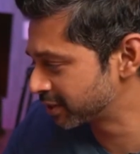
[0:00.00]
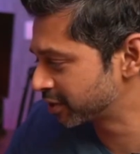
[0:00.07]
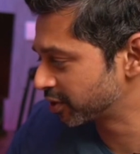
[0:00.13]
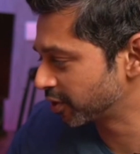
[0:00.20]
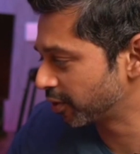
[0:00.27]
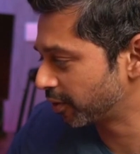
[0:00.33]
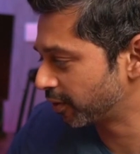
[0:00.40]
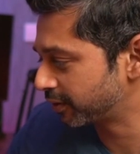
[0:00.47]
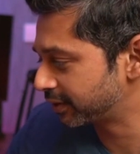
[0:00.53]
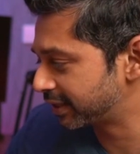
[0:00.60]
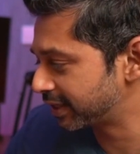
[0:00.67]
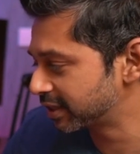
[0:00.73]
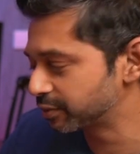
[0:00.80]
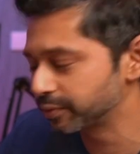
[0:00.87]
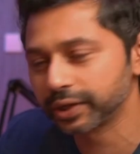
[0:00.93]
so
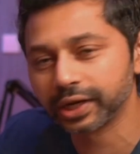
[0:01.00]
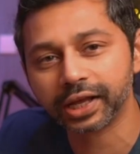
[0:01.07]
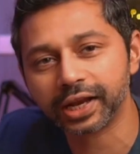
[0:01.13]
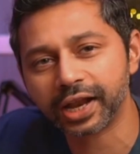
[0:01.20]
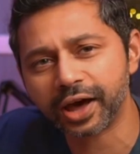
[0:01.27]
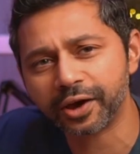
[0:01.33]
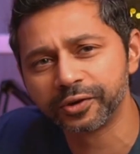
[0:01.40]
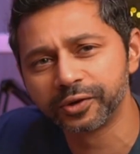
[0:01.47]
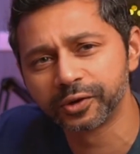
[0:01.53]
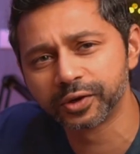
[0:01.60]
this will allow you